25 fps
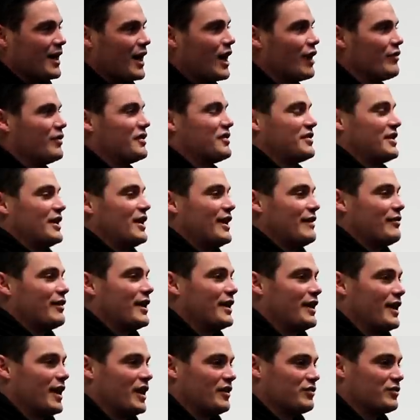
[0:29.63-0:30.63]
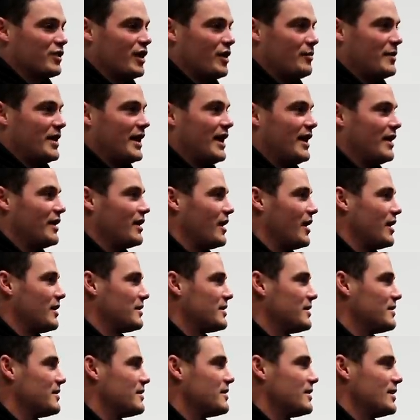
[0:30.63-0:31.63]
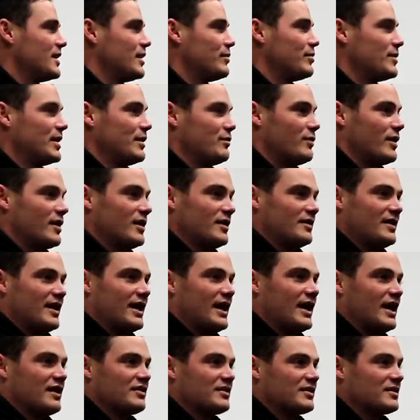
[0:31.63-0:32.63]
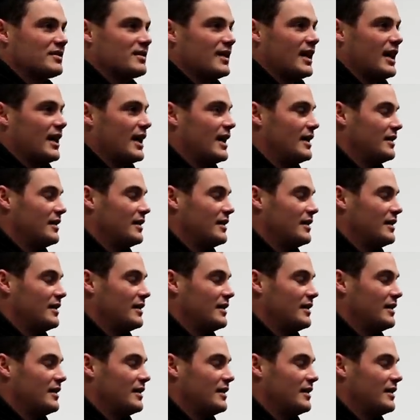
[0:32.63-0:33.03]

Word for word: obviously everyone knows why I'm here and I deliberately wanted to ask uh,